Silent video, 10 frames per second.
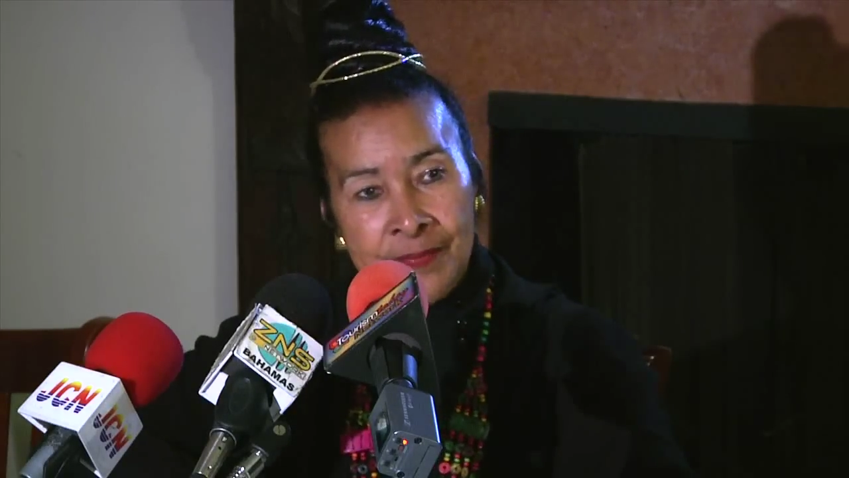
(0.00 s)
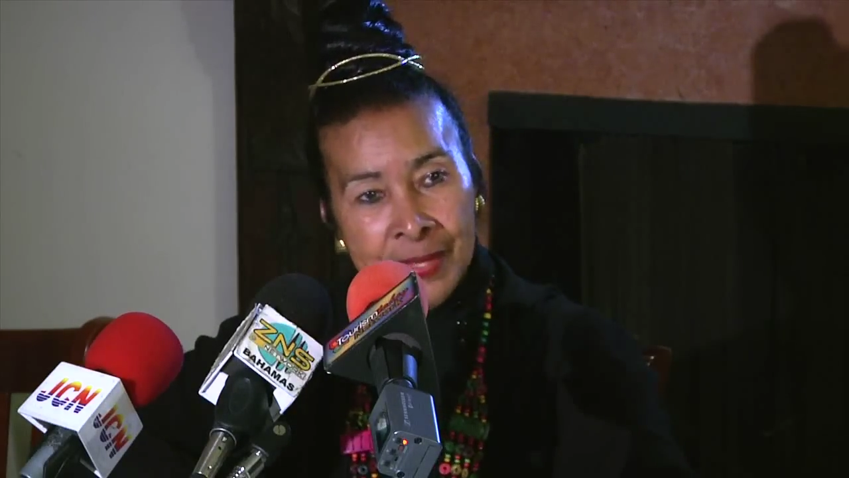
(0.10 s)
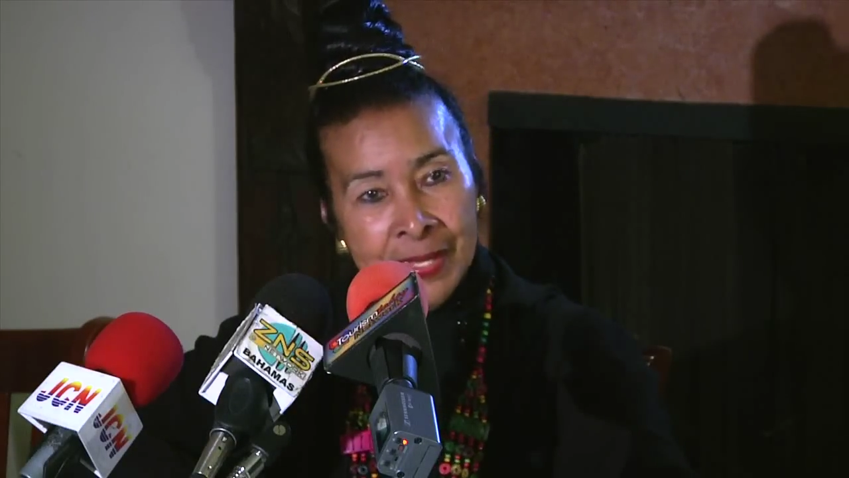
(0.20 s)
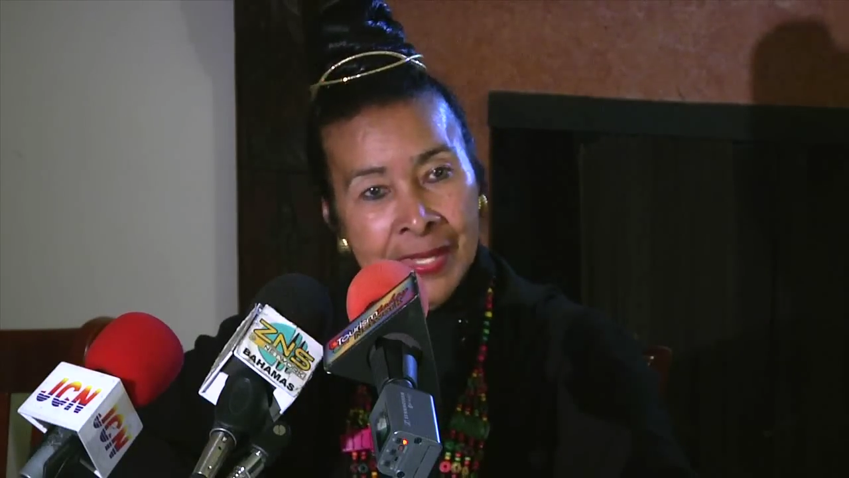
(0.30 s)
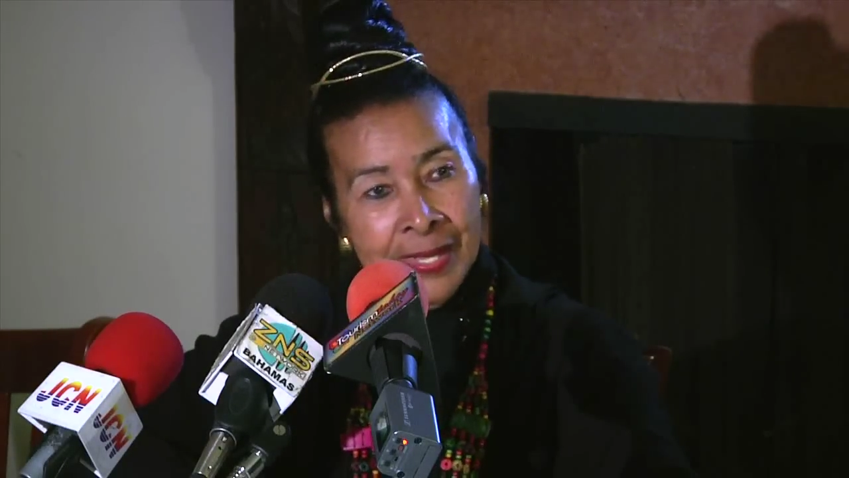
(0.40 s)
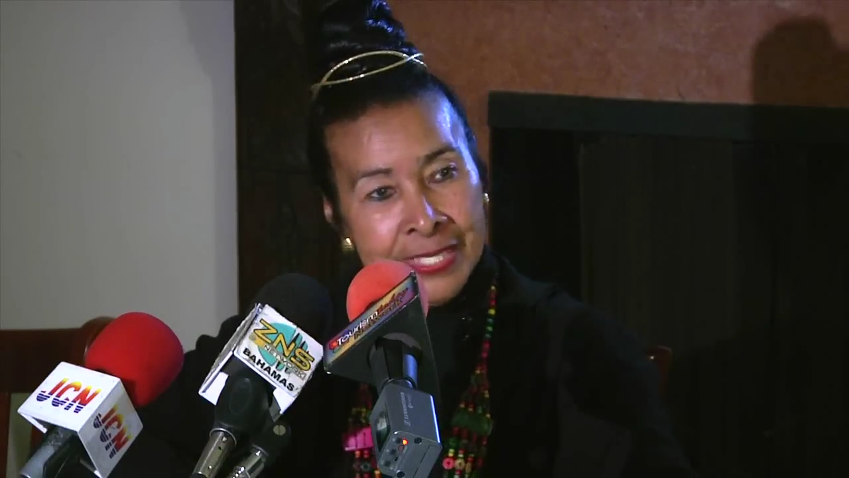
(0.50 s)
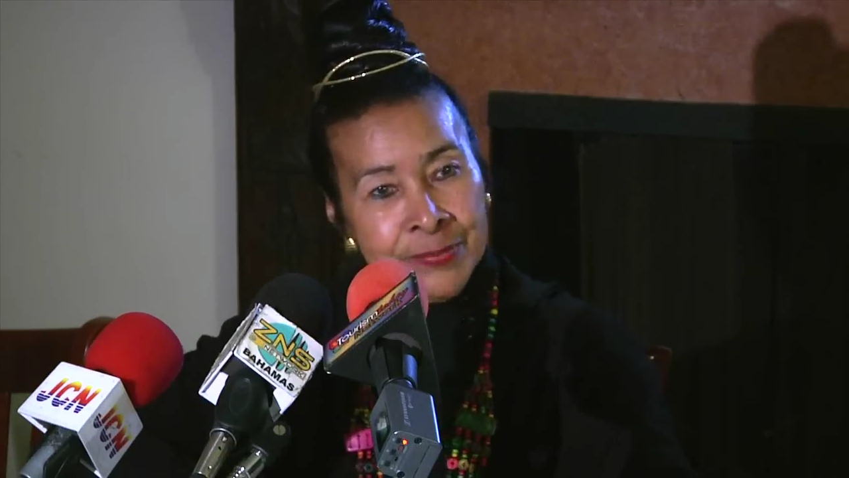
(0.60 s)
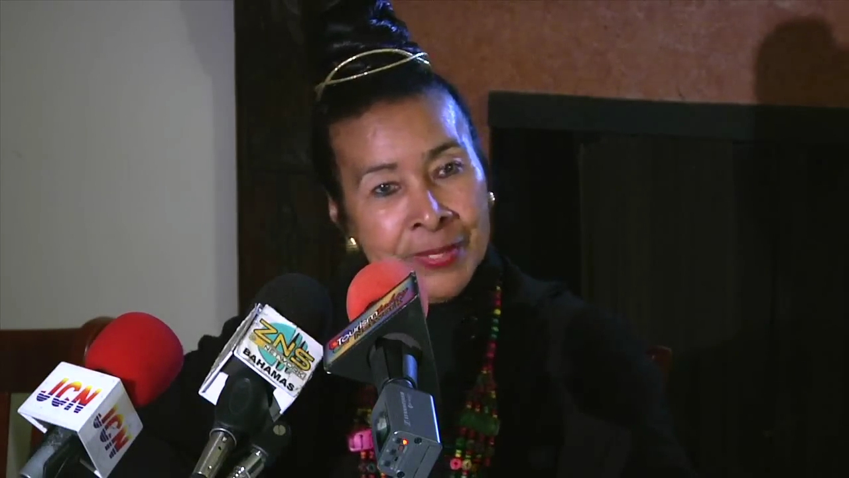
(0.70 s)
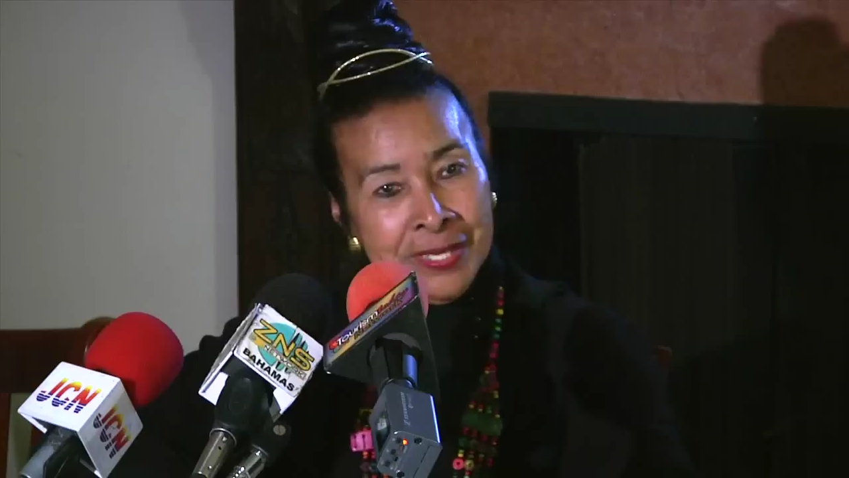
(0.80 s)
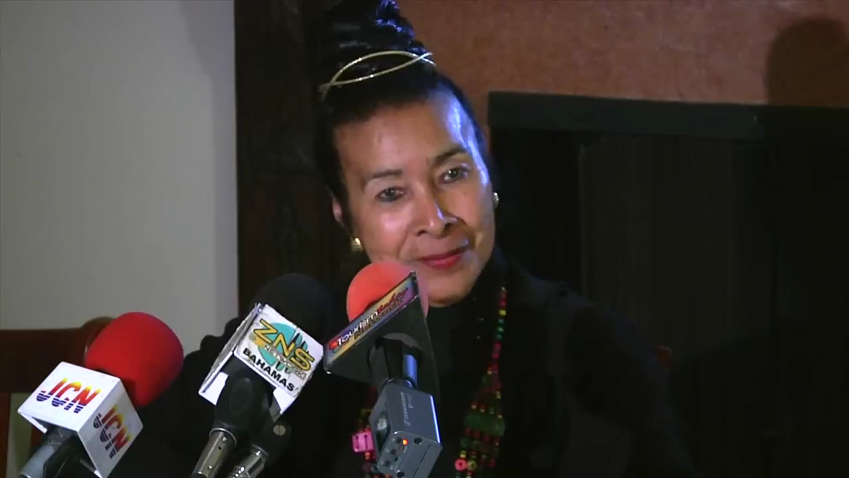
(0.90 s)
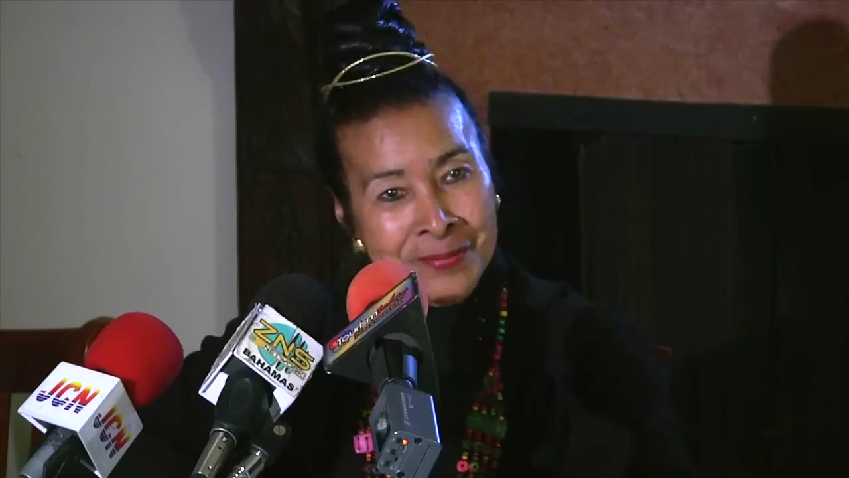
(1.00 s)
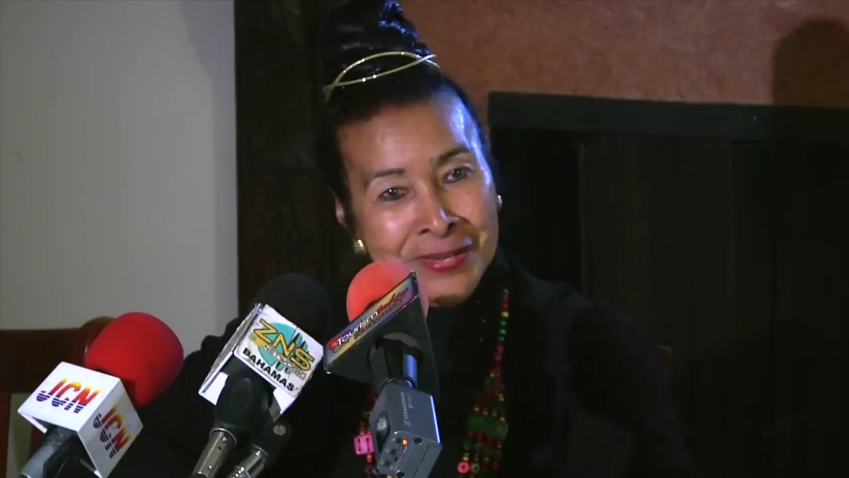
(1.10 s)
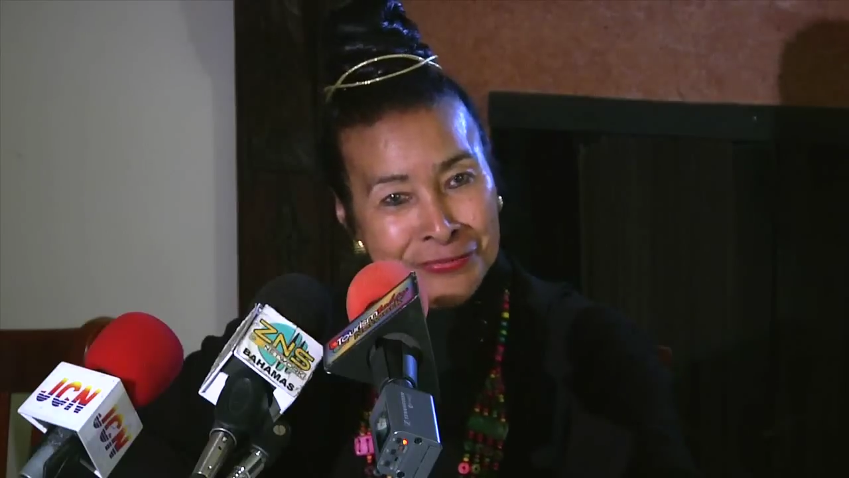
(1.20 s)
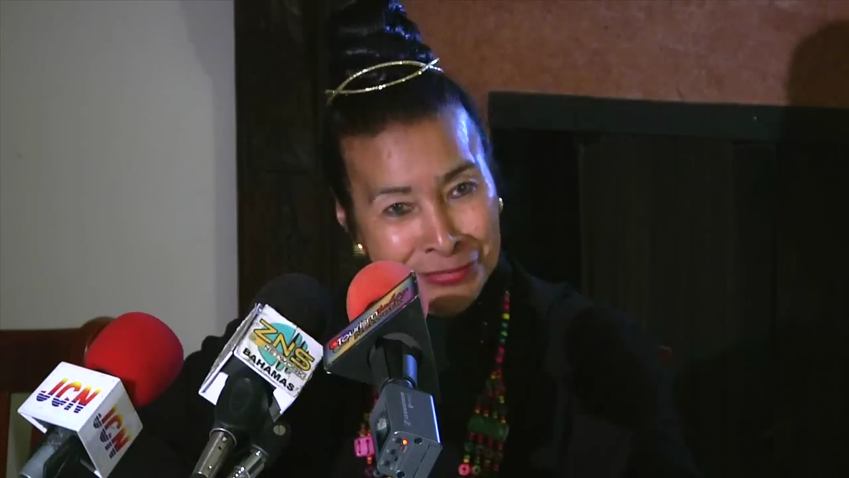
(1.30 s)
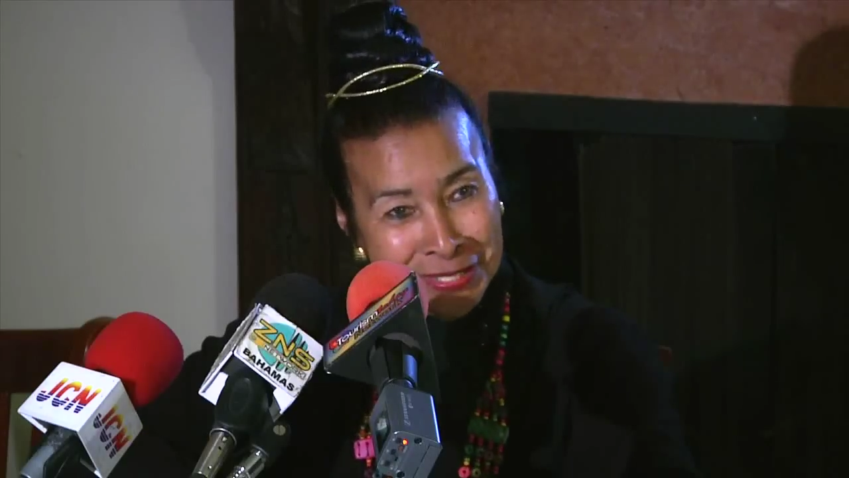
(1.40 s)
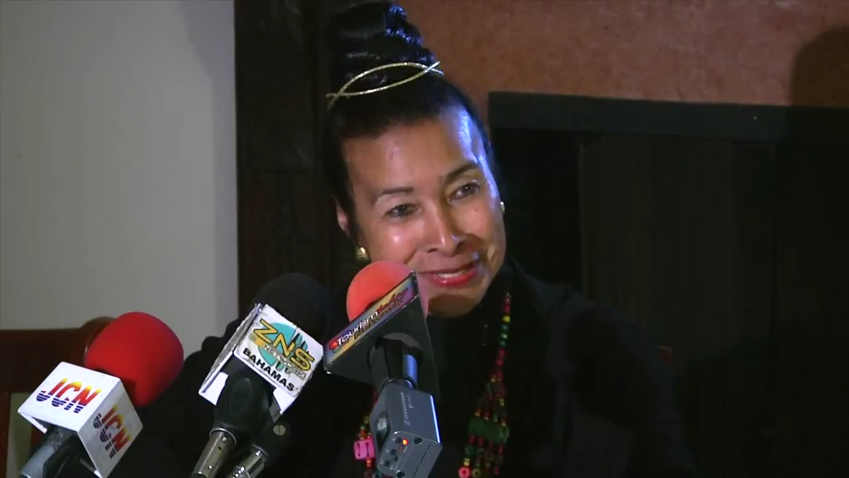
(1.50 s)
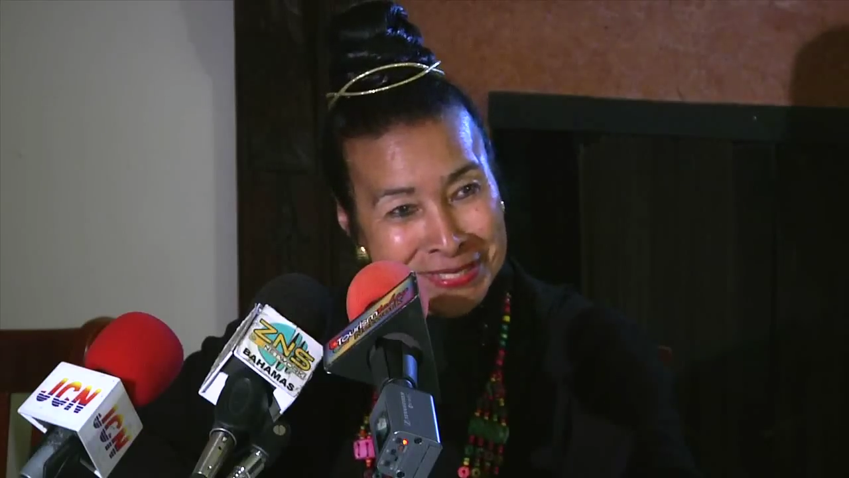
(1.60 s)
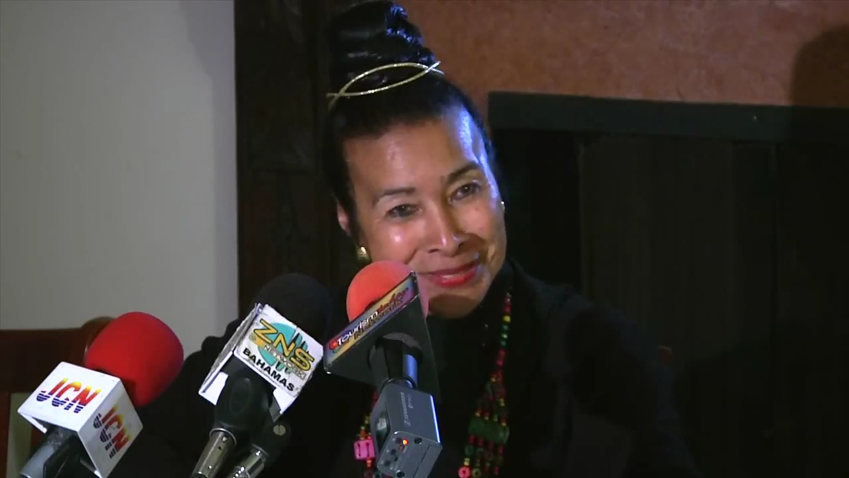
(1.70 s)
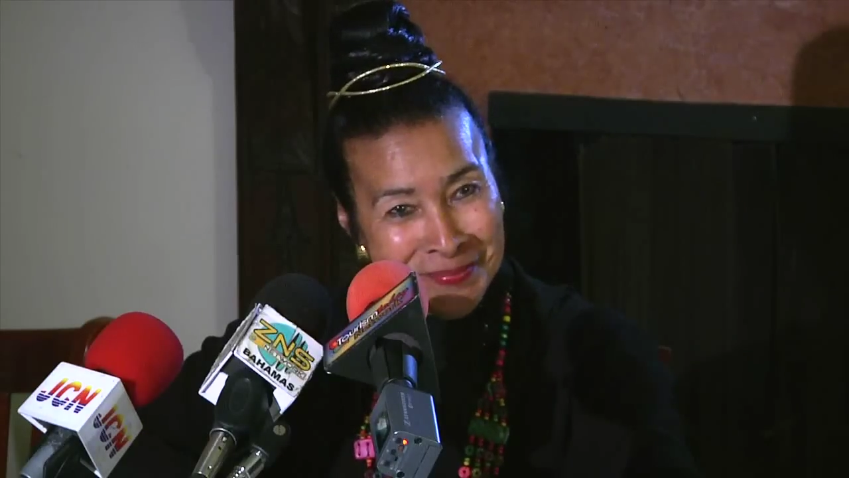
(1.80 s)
and has become my friend.